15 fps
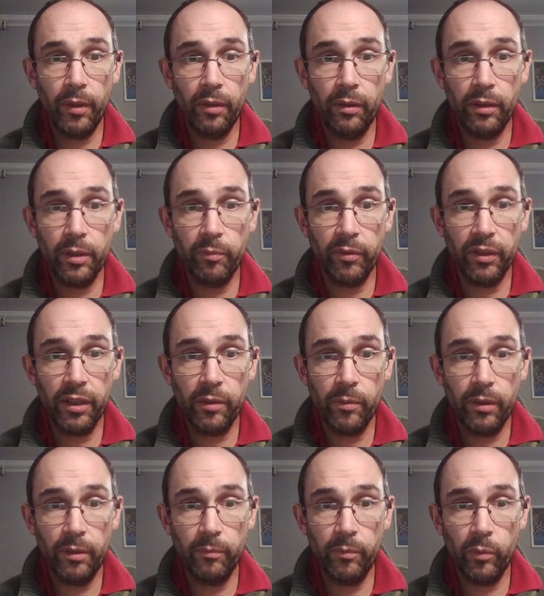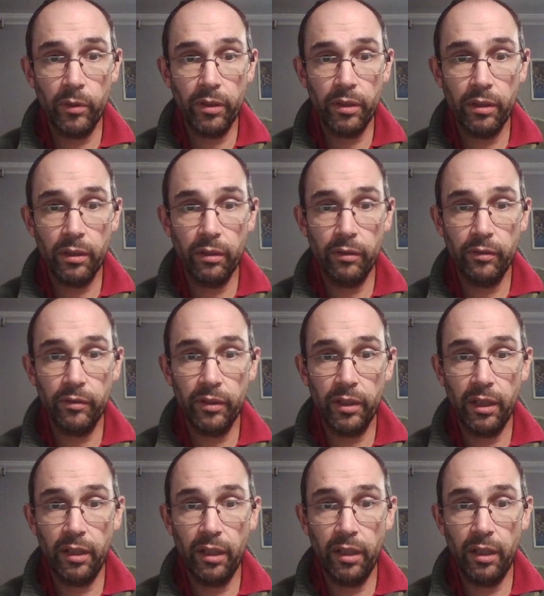Let's bring this one up. 1, 2,
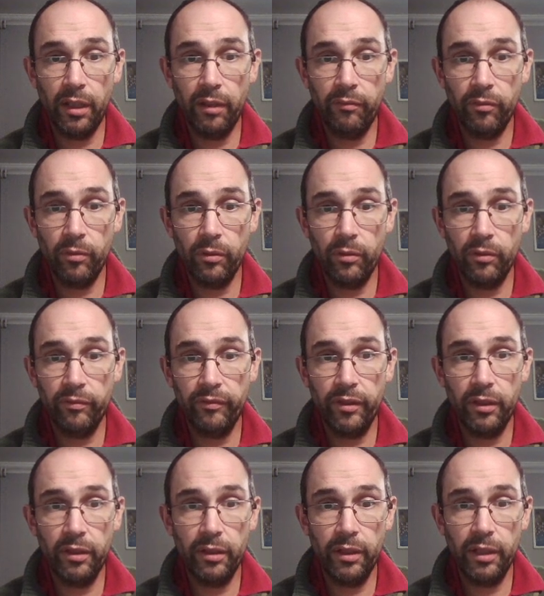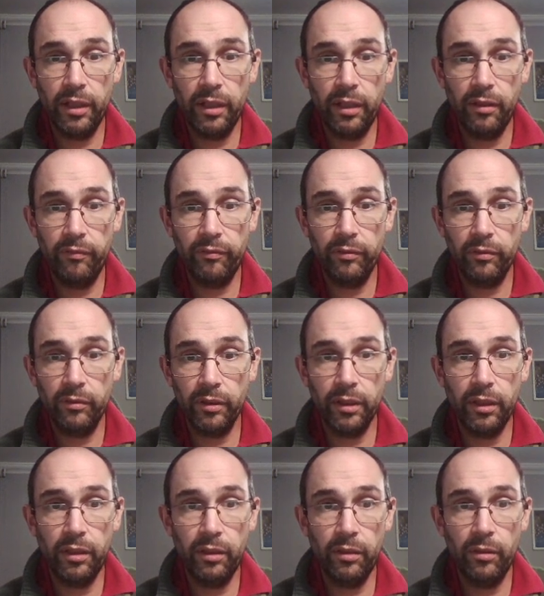3, 4, 5. And a
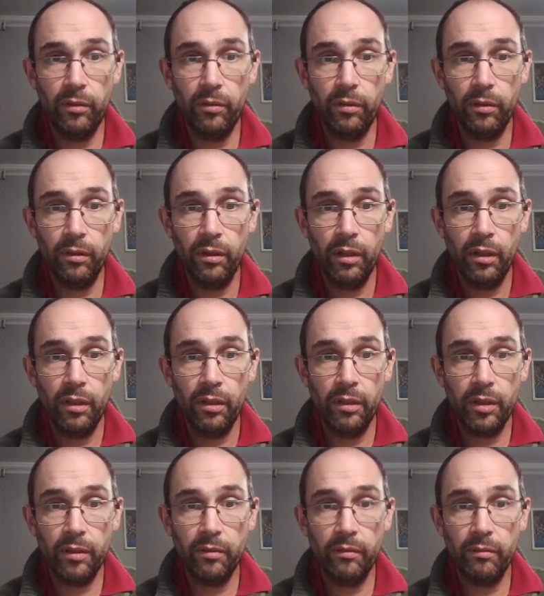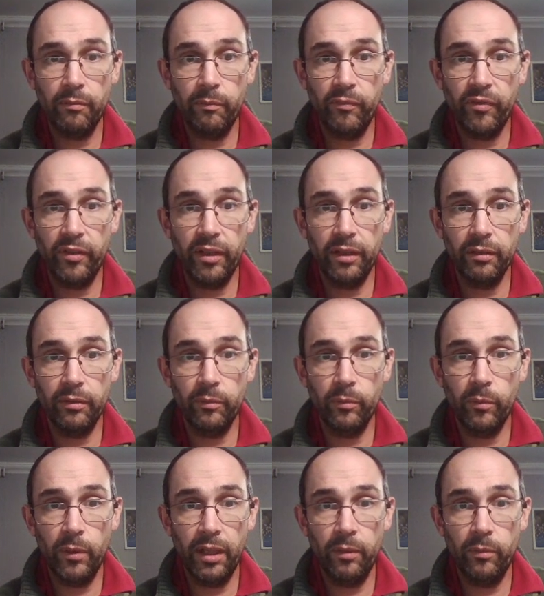Q. Bring the
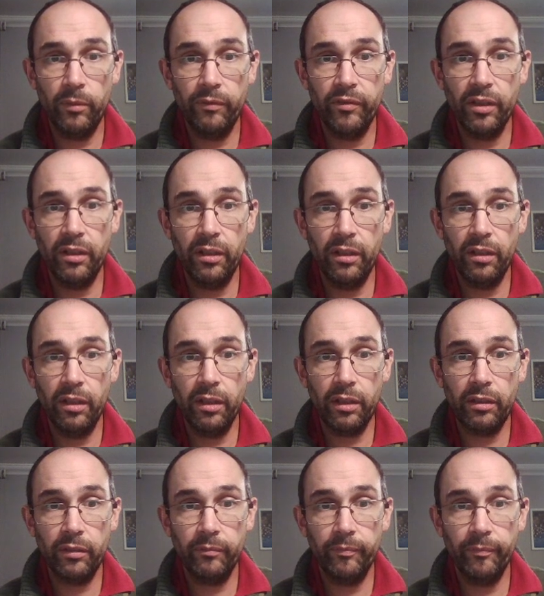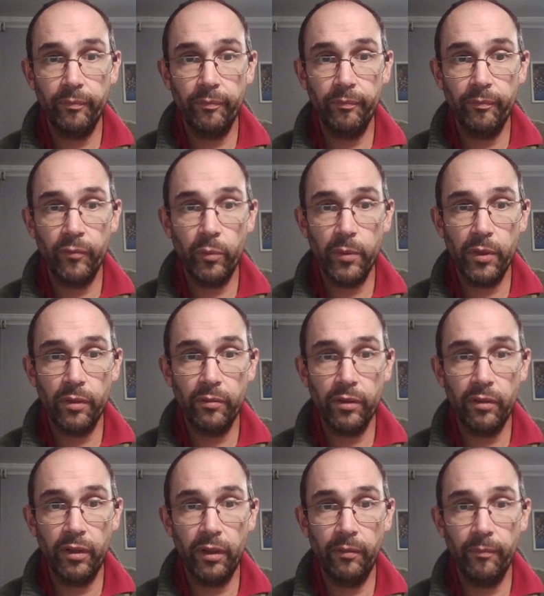werewolf to lurk. Oops,
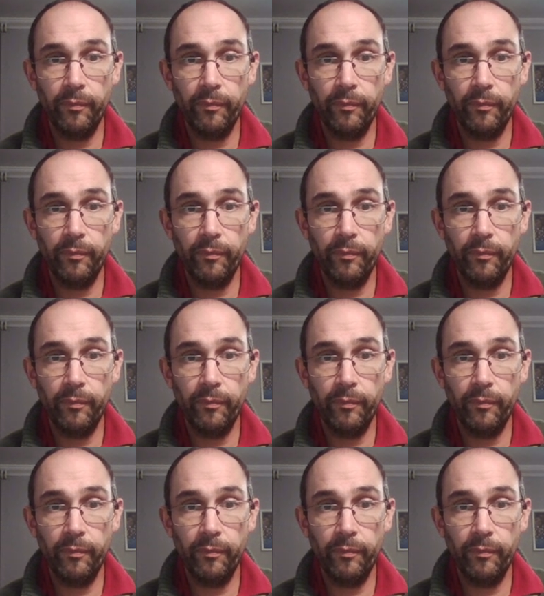sorry.